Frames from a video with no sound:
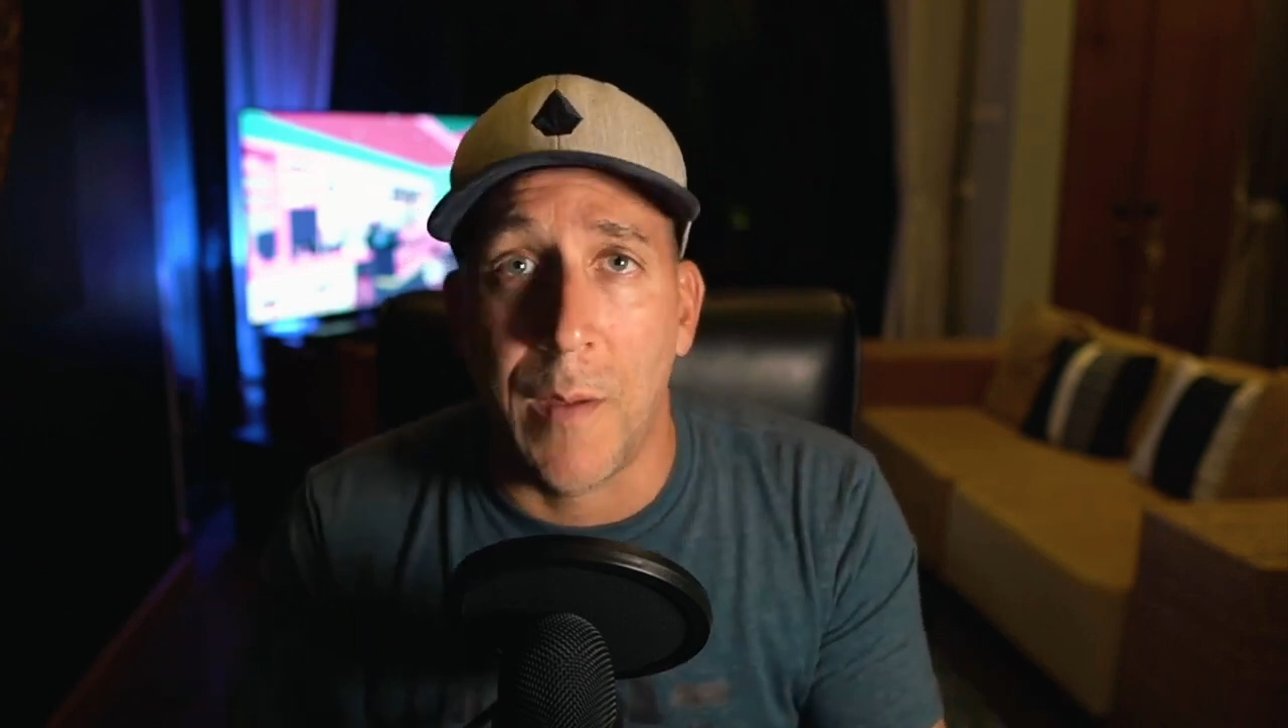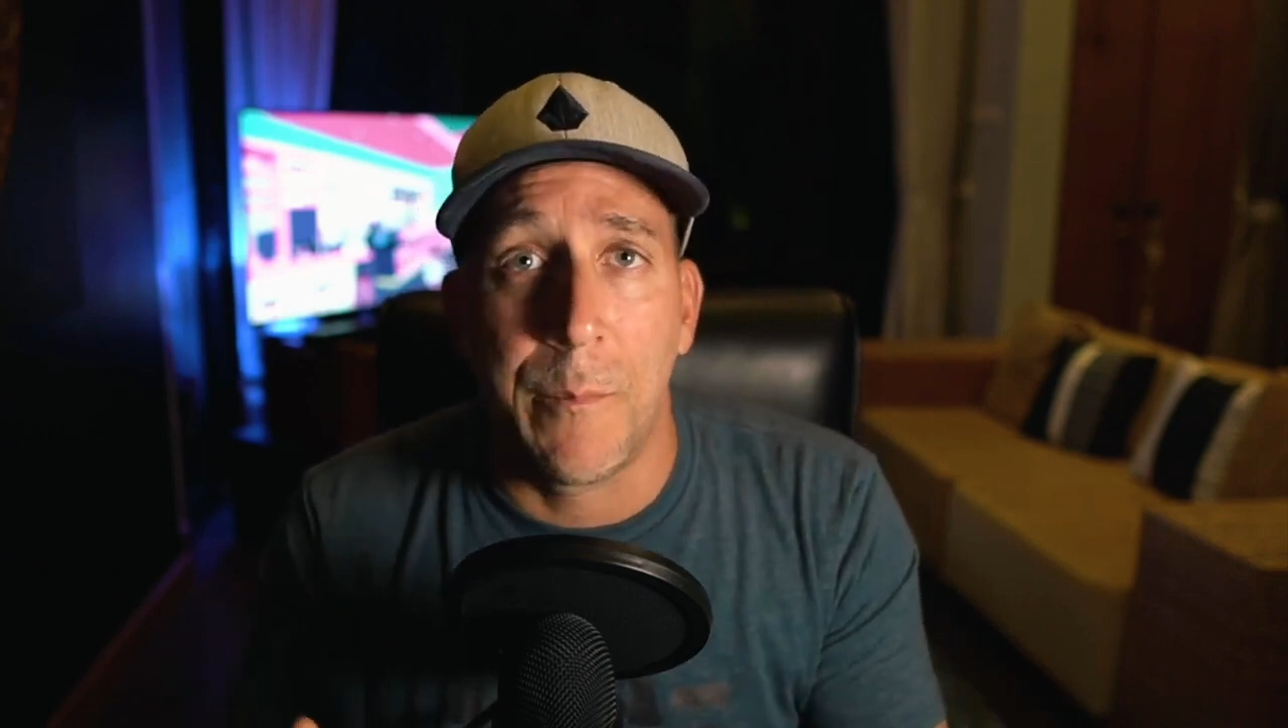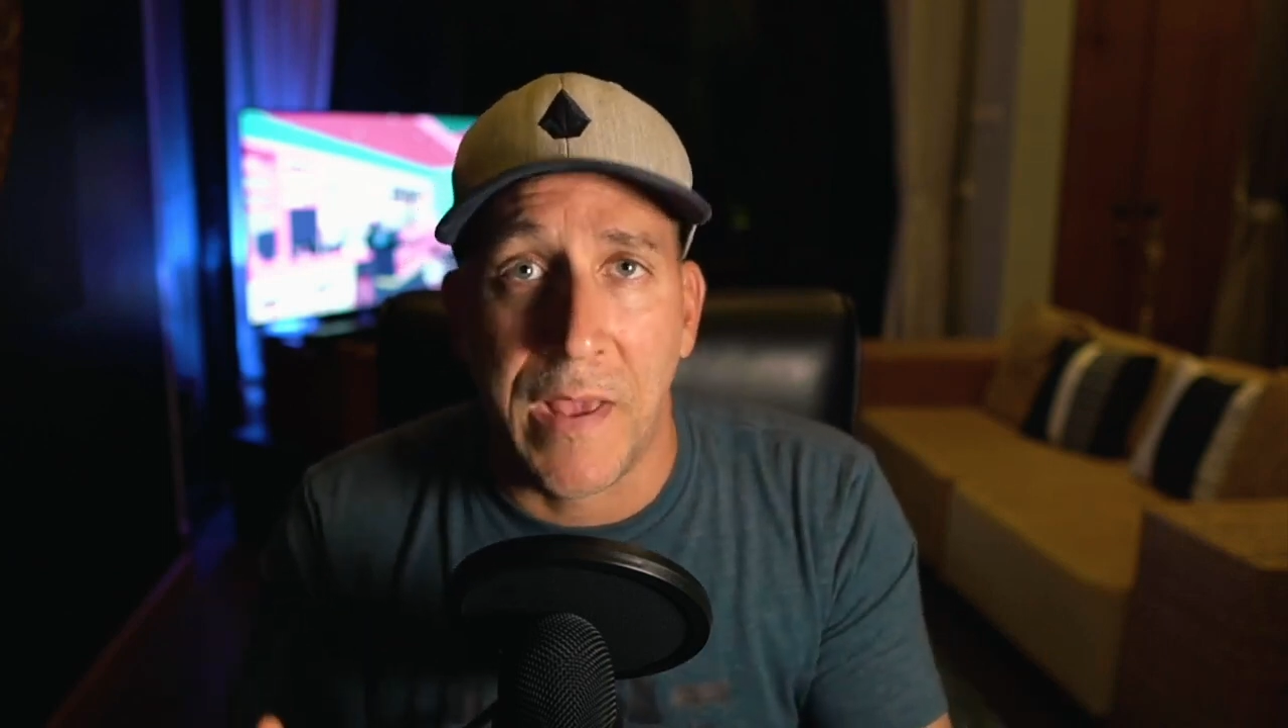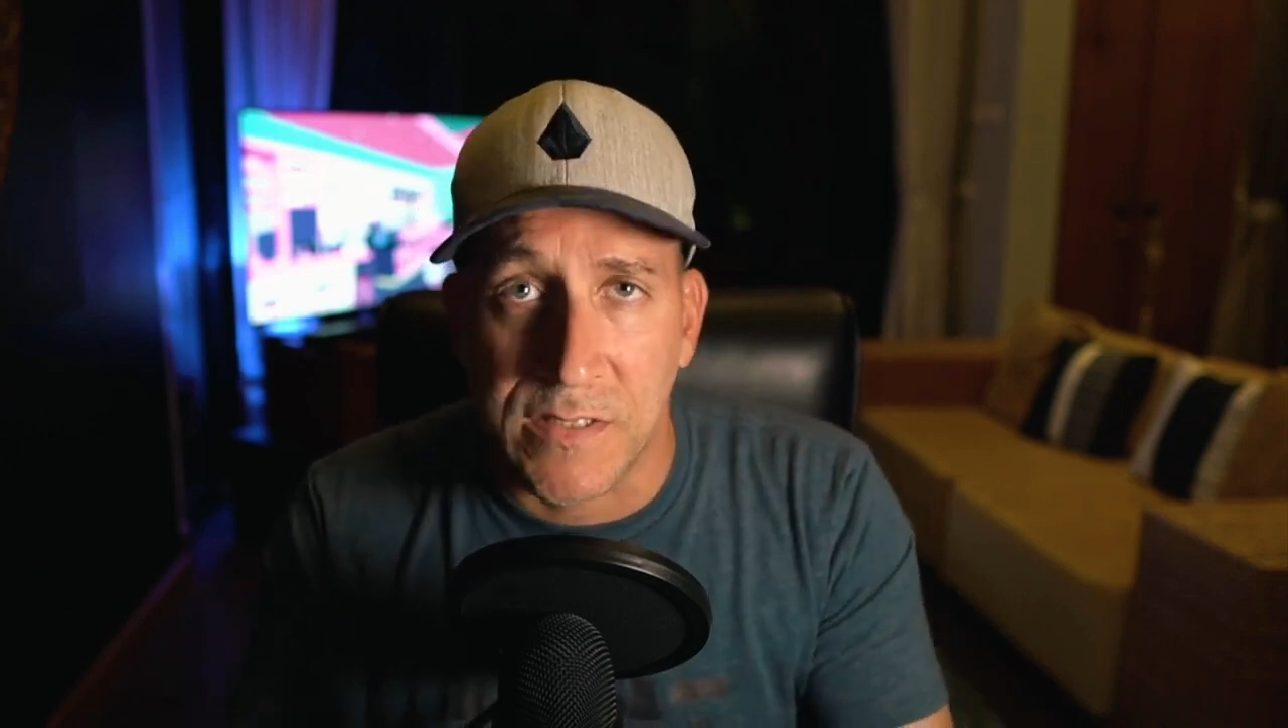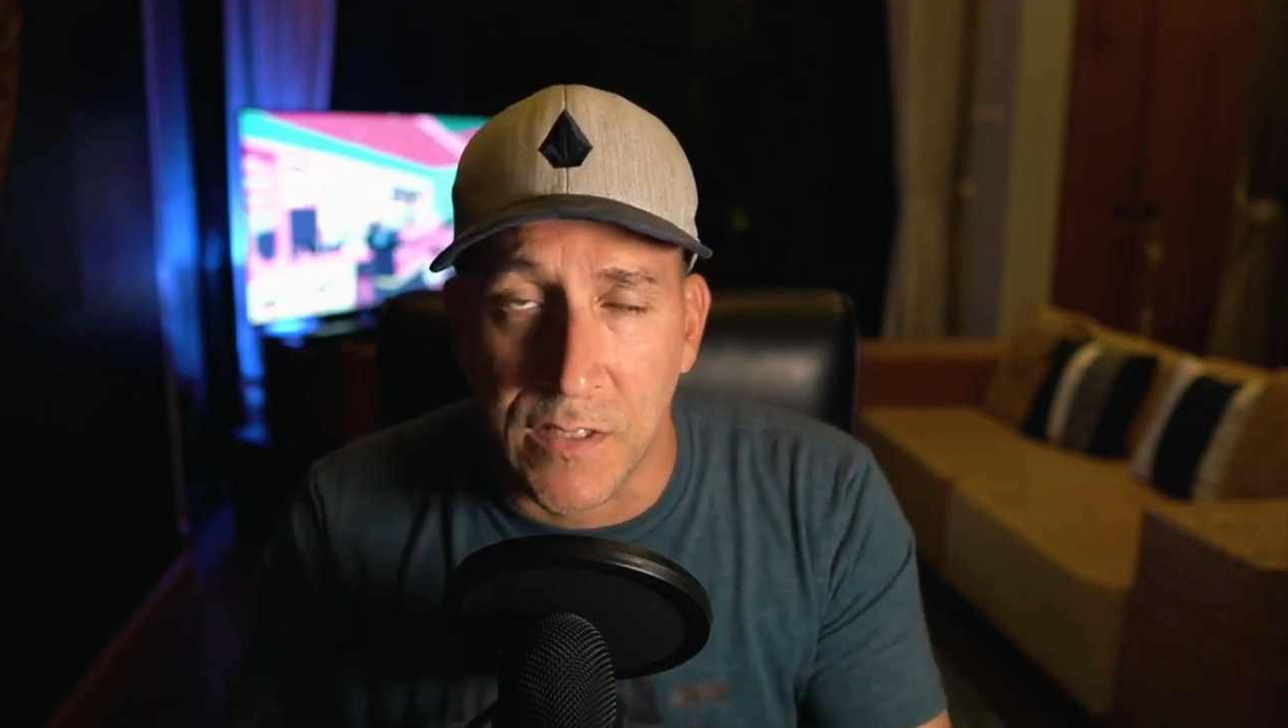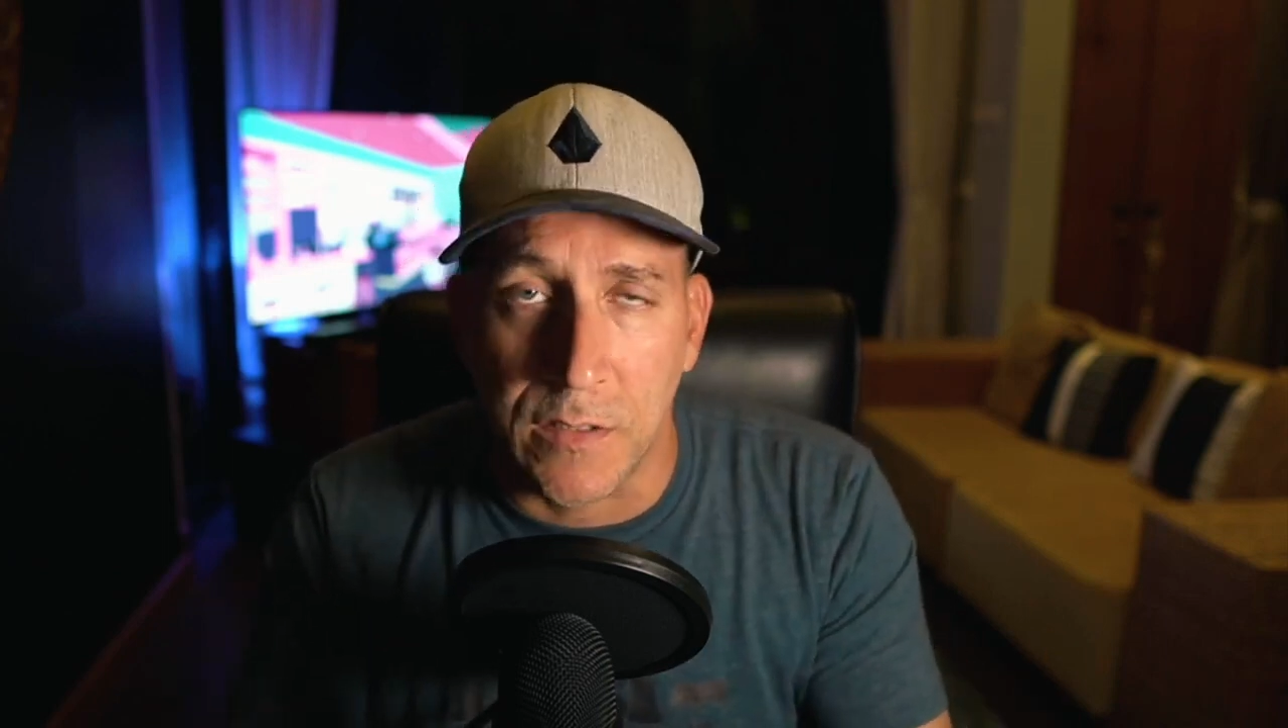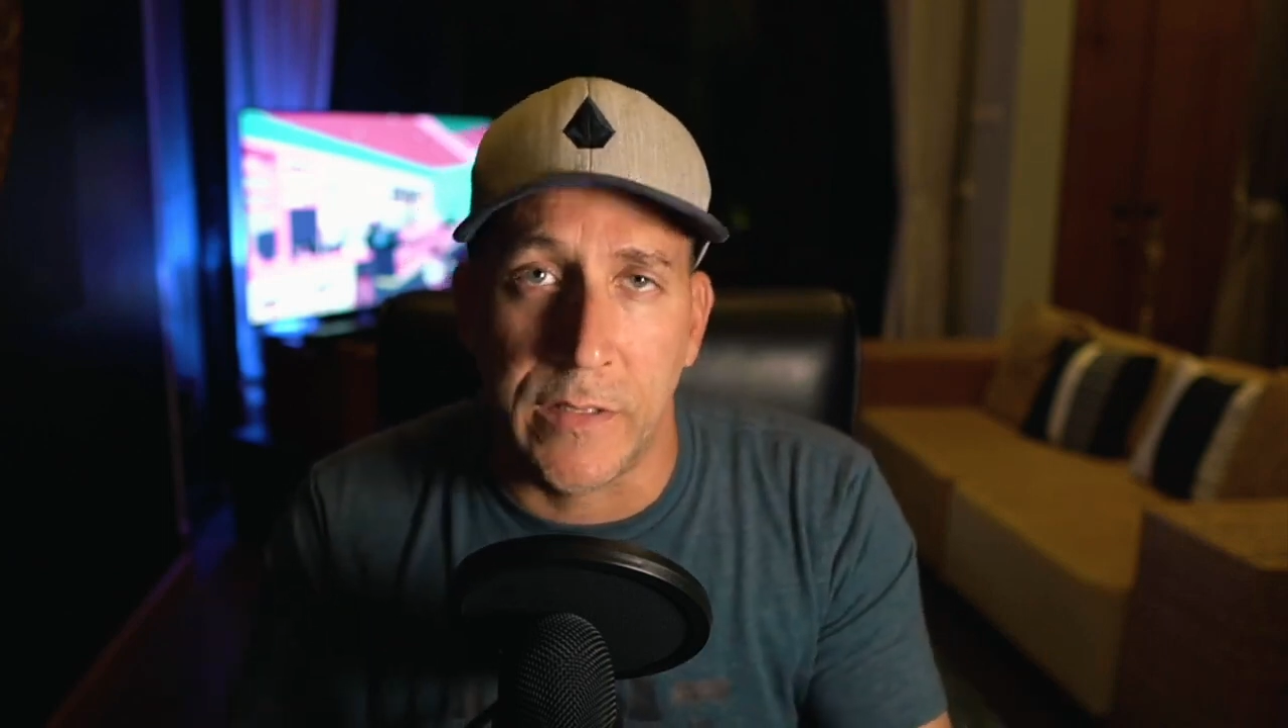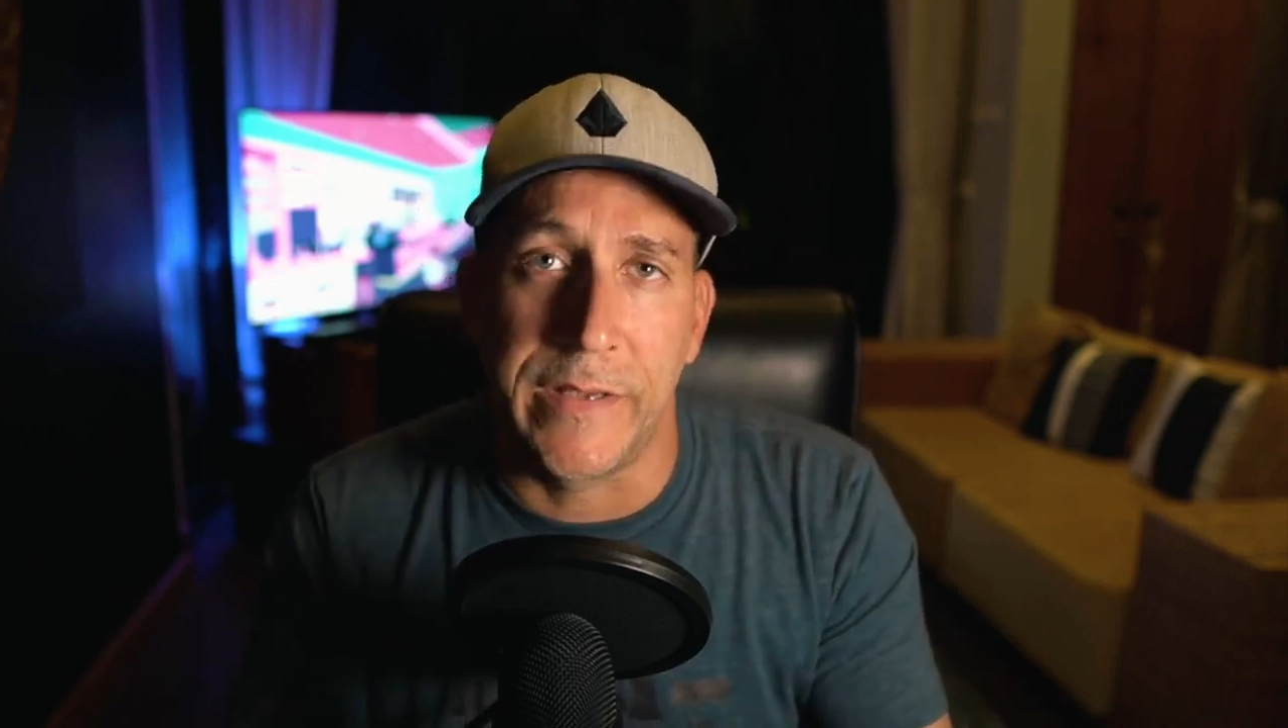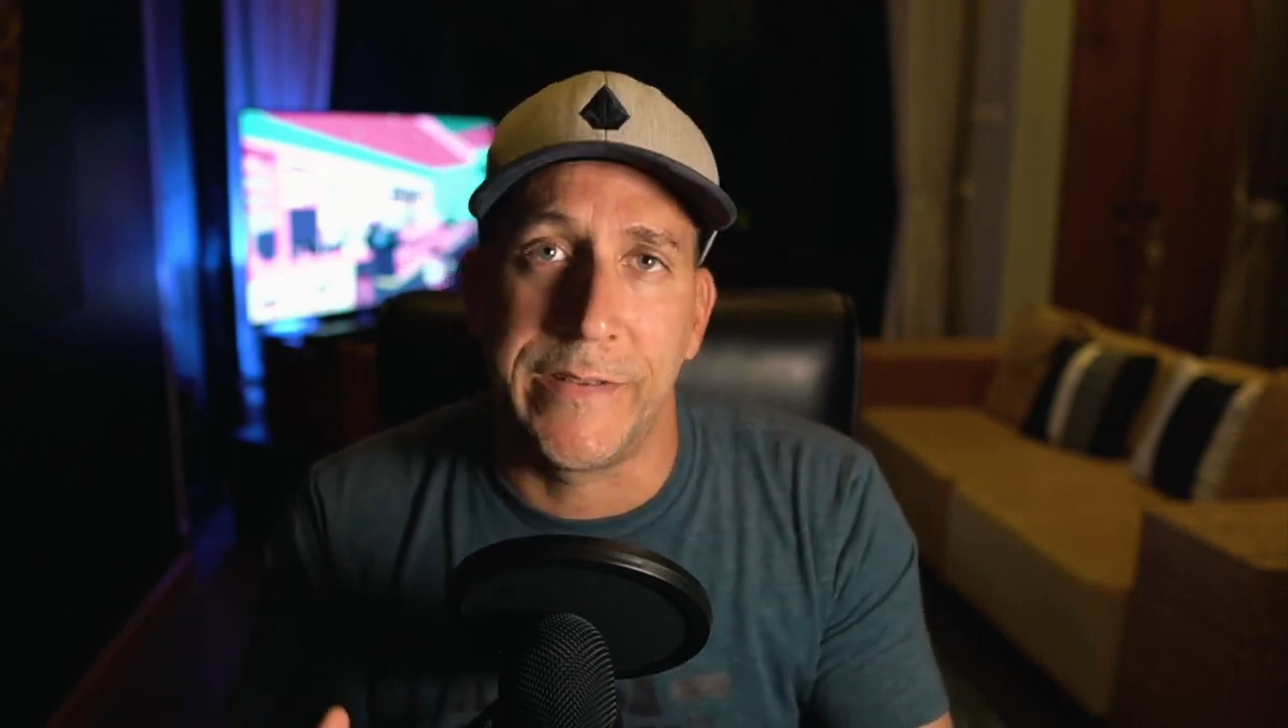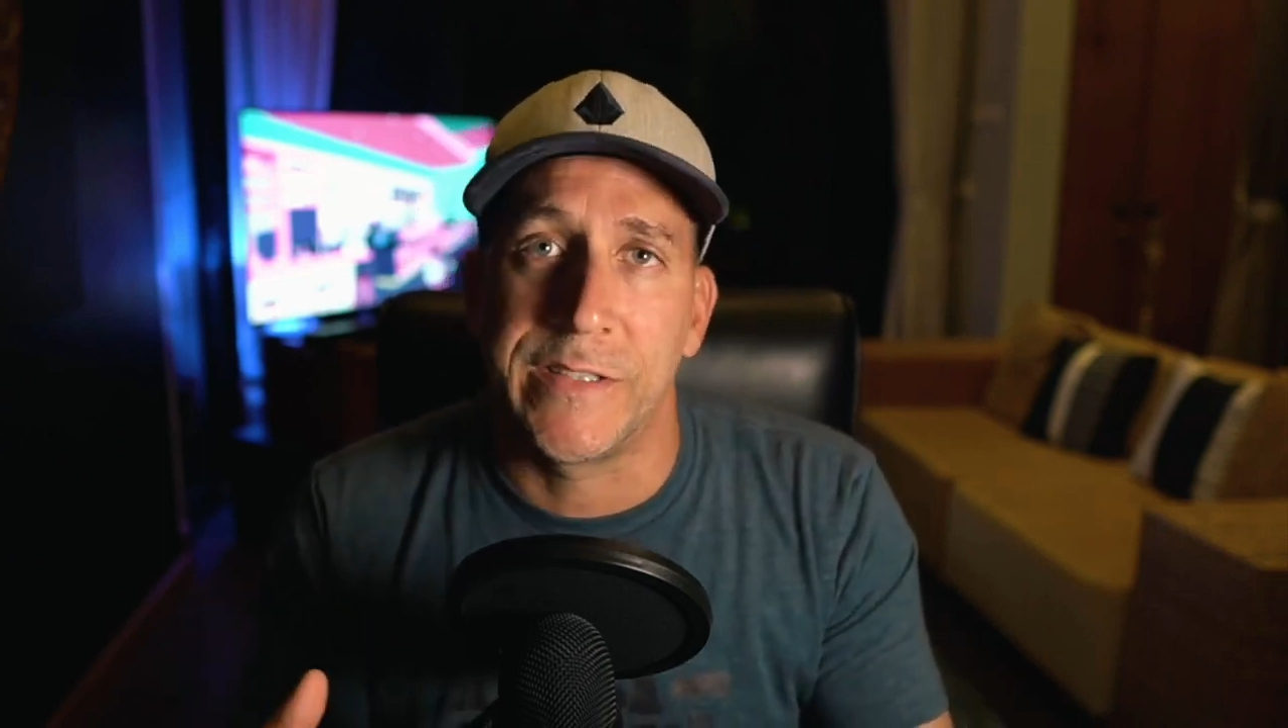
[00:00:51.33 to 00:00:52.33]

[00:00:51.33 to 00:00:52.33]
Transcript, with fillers: basically